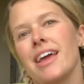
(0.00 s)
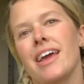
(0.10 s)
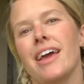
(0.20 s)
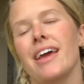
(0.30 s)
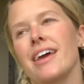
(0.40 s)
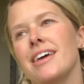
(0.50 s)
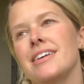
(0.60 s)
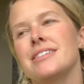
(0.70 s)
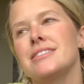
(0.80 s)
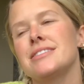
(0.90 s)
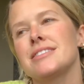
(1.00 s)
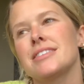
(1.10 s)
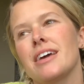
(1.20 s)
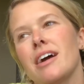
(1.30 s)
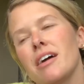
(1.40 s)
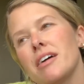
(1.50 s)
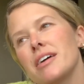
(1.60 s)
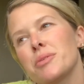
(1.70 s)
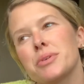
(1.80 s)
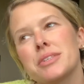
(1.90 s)
and uh,
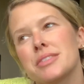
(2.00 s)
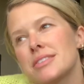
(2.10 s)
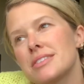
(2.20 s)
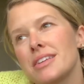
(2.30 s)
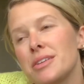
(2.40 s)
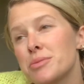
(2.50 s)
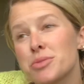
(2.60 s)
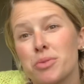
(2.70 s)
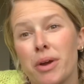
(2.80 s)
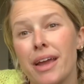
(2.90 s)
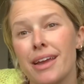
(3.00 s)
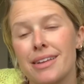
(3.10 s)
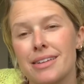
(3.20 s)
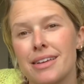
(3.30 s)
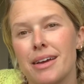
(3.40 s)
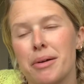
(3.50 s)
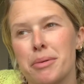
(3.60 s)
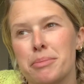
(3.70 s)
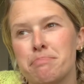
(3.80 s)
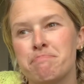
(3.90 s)
it was and it was great.
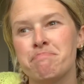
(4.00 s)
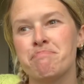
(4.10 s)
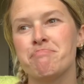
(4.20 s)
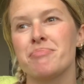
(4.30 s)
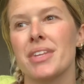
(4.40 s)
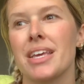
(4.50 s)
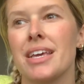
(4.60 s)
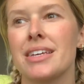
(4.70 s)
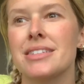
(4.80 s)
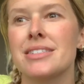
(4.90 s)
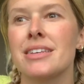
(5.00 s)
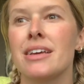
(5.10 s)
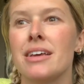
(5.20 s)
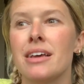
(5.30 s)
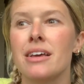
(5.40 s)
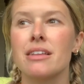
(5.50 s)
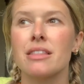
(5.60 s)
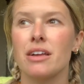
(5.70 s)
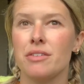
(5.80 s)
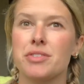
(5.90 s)
Um, the kids
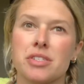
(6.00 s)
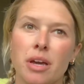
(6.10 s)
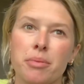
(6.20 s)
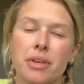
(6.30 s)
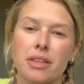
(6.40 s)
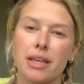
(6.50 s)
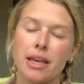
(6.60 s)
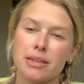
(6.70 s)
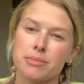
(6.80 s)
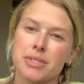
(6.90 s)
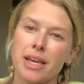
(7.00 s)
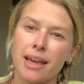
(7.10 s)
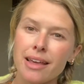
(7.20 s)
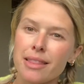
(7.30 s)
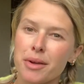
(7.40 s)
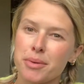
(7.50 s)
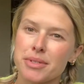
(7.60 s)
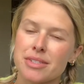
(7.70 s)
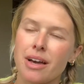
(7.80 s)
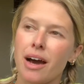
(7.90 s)
loved stopping at the campsite. There
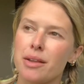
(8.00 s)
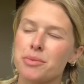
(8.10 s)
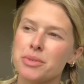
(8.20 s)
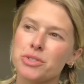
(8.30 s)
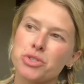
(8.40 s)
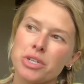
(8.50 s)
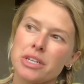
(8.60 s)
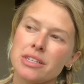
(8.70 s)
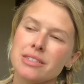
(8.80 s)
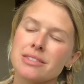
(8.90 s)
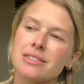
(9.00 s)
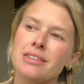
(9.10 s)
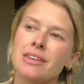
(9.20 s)
was cottonwood trees